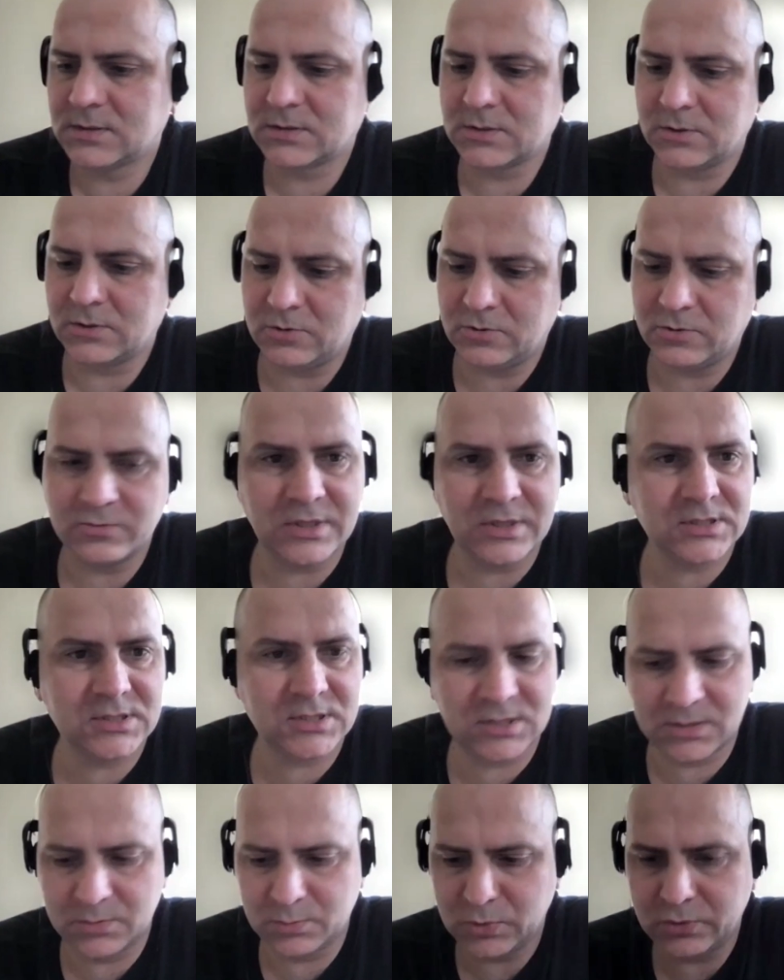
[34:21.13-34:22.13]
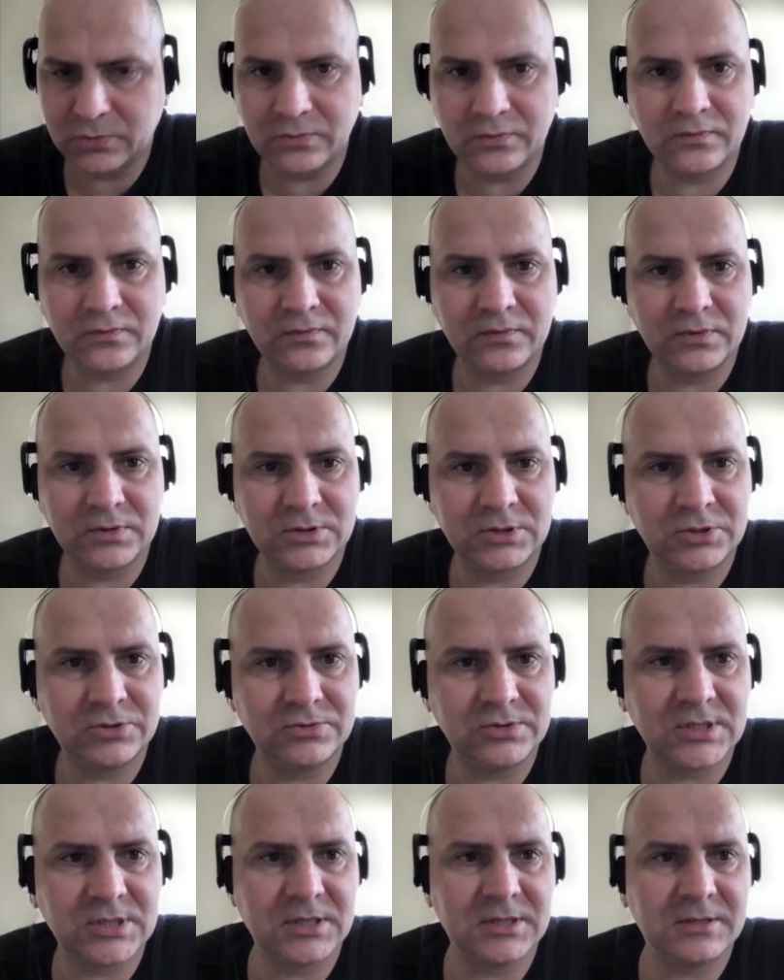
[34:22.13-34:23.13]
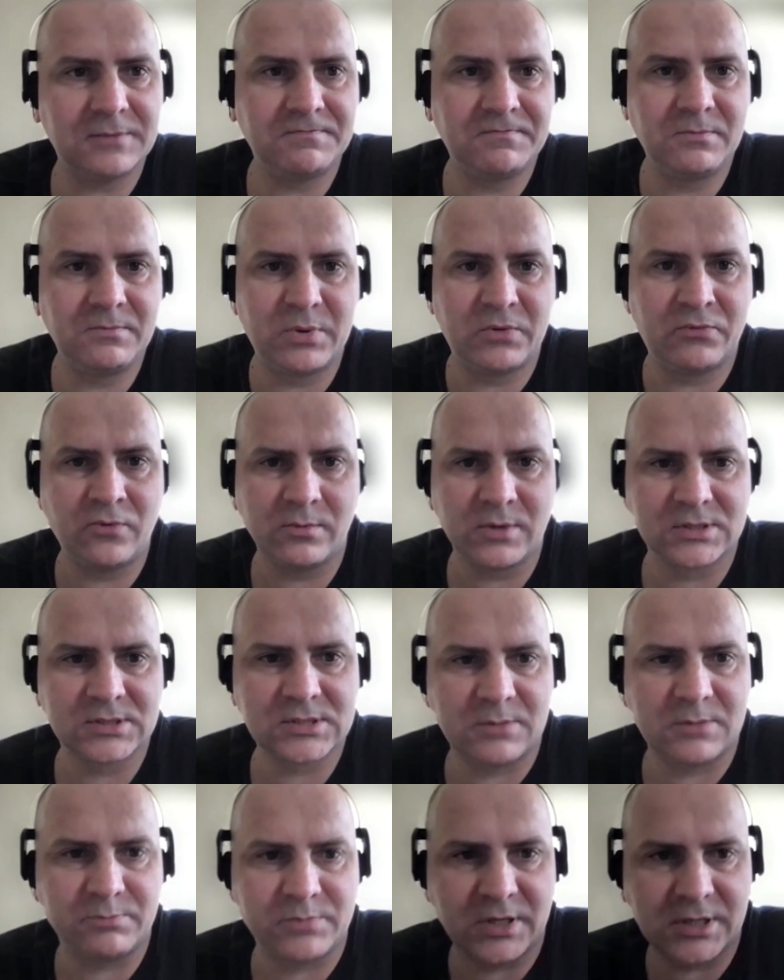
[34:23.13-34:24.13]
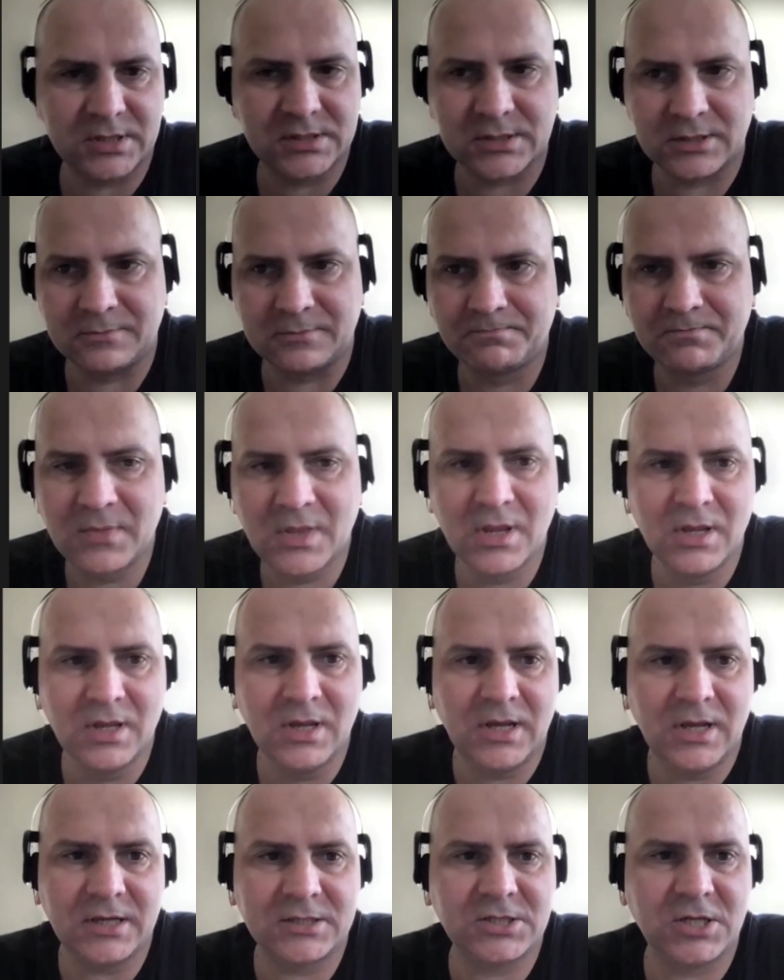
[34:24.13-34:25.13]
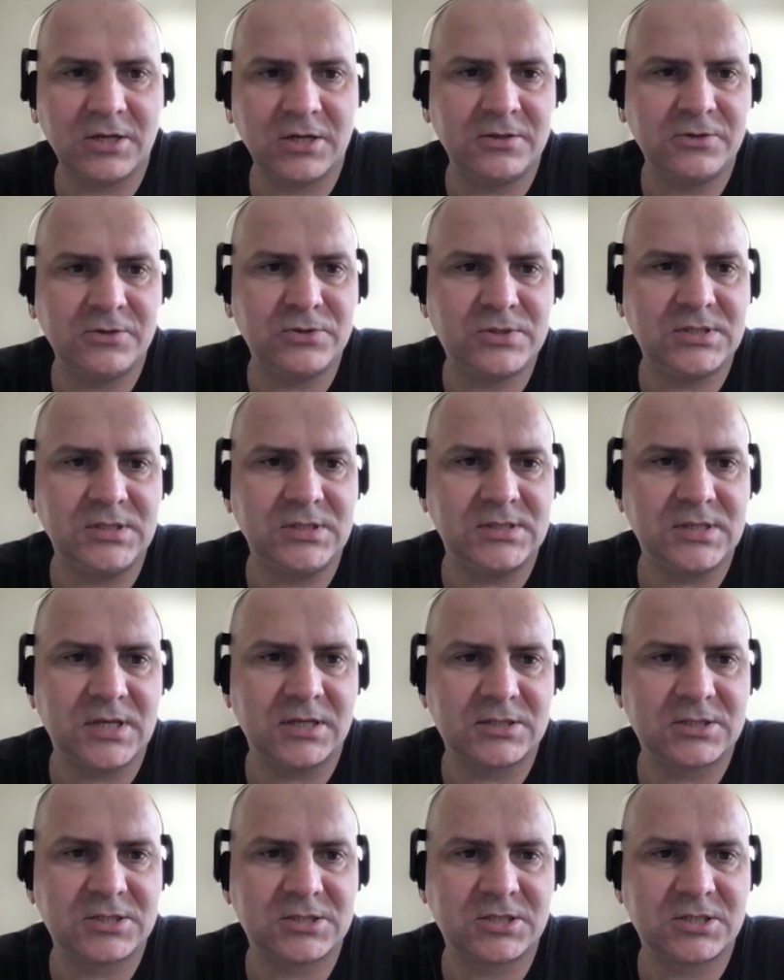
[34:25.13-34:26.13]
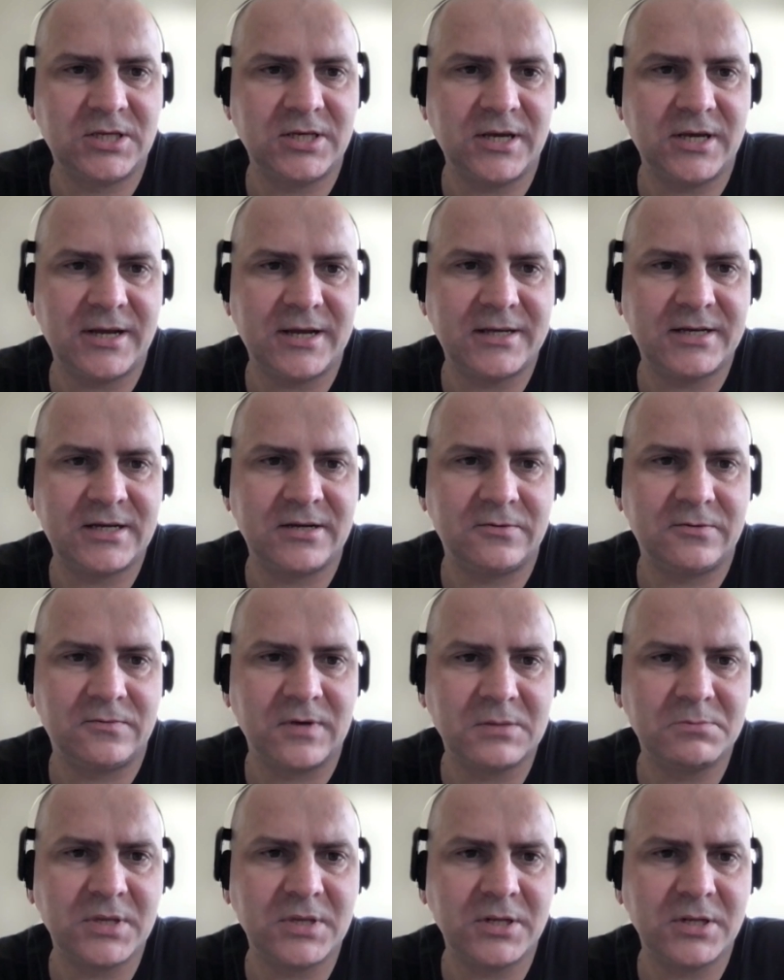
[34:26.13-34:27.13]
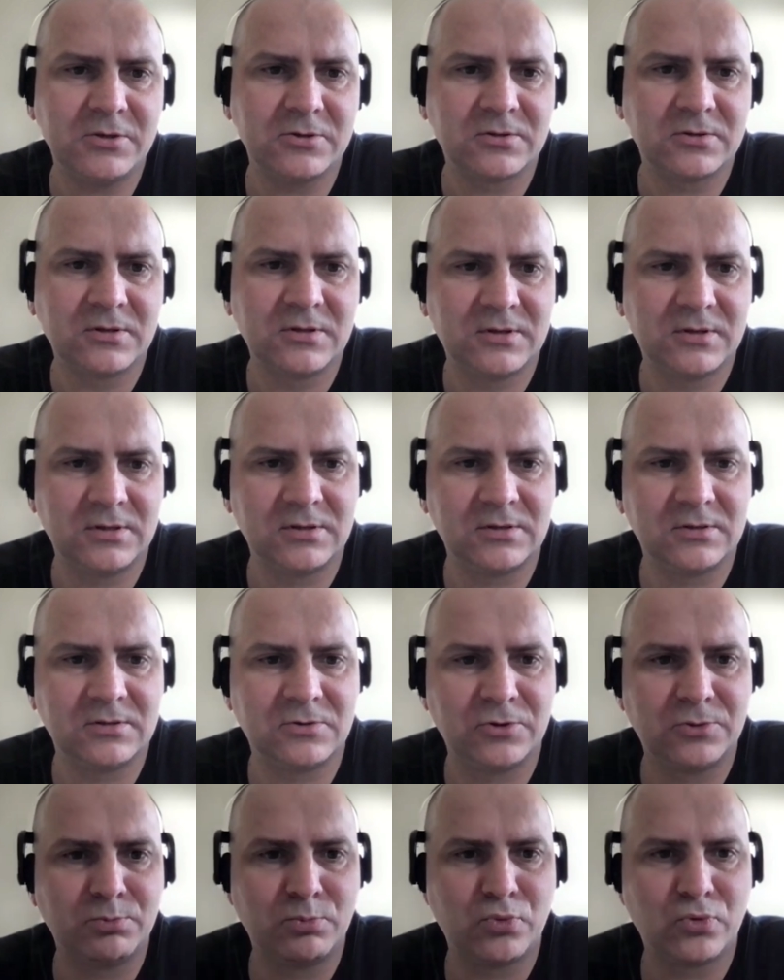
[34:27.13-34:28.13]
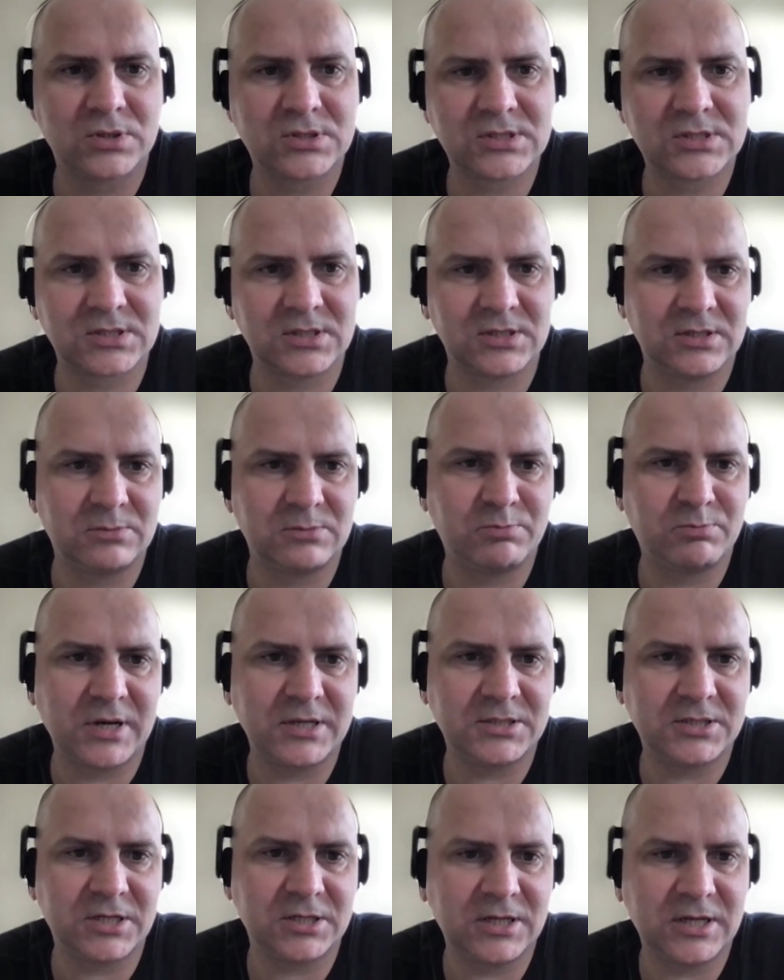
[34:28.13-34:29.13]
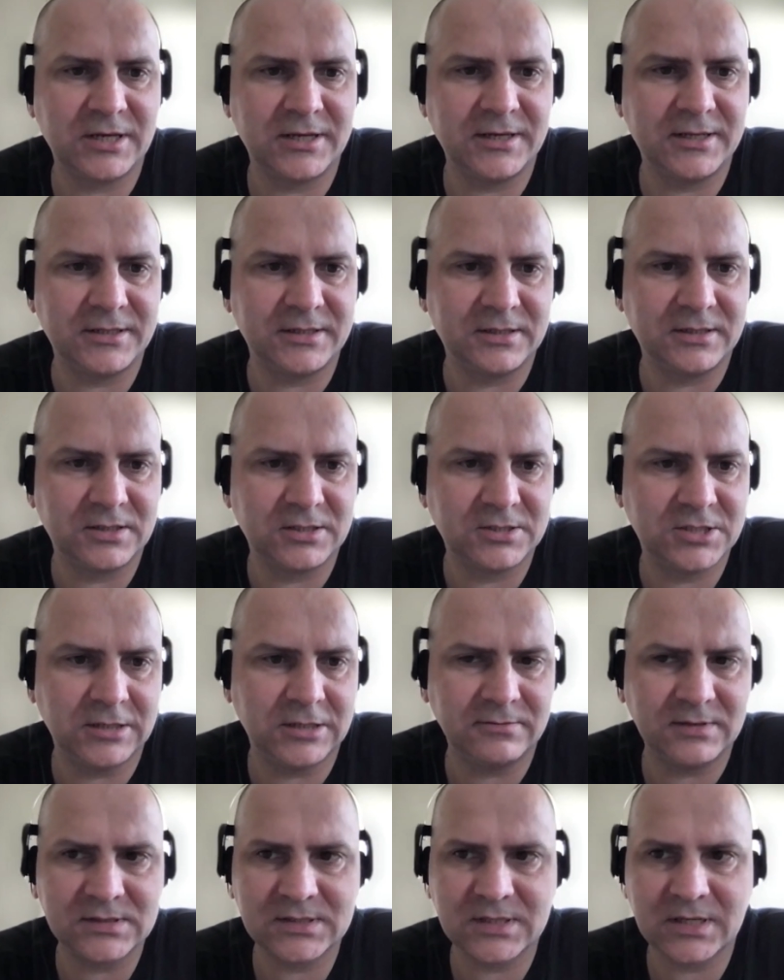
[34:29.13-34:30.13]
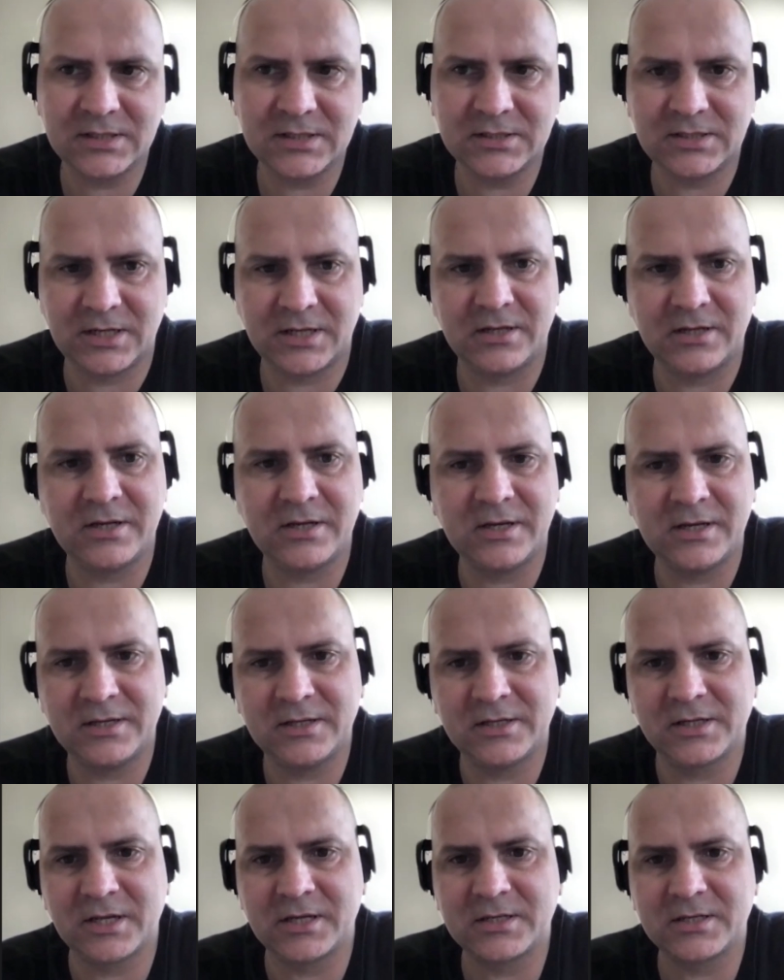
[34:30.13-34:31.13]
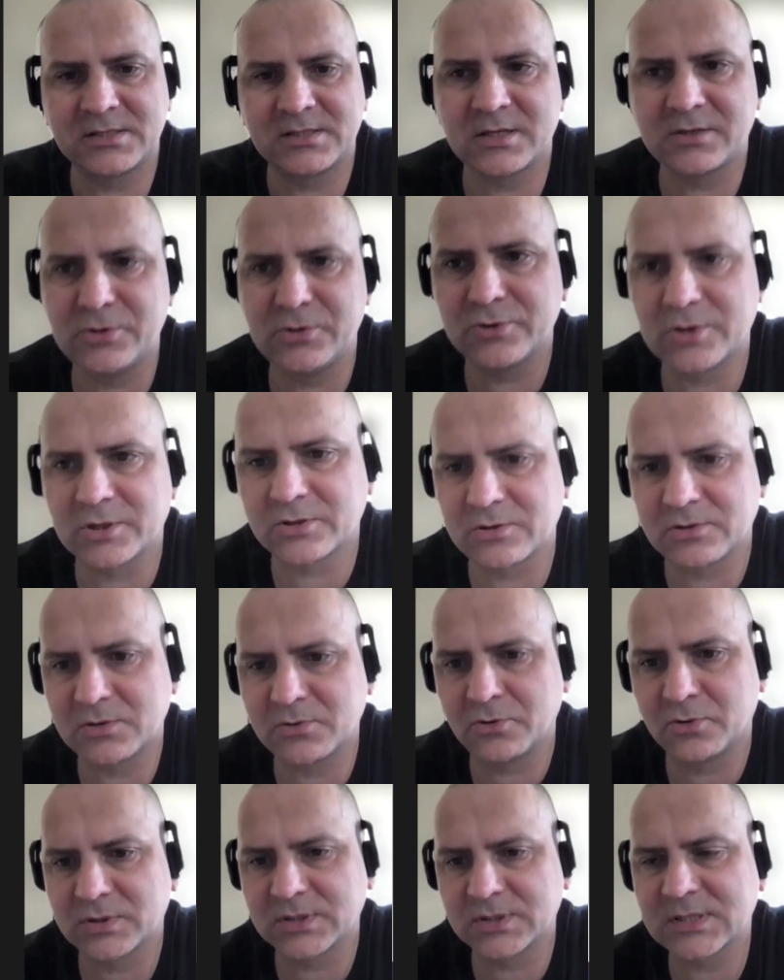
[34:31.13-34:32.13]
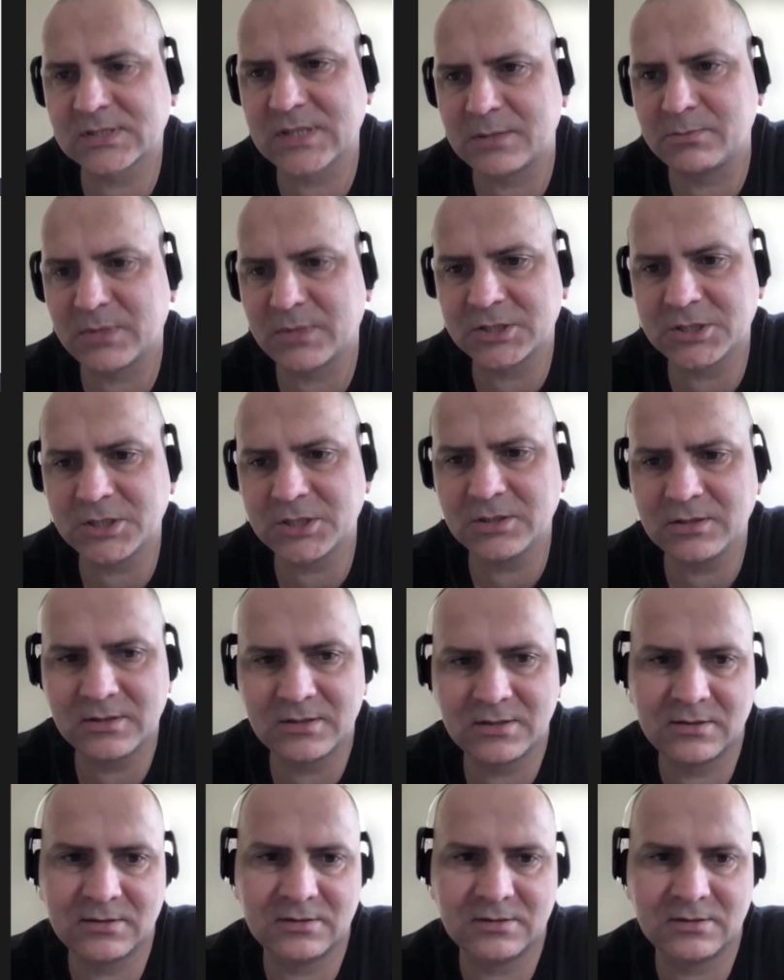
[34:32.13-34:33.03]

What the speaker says: So let's move to the performance comparison. Actually, you see that here I have 1 million on both Python and Java side, and I executed it on the same machine.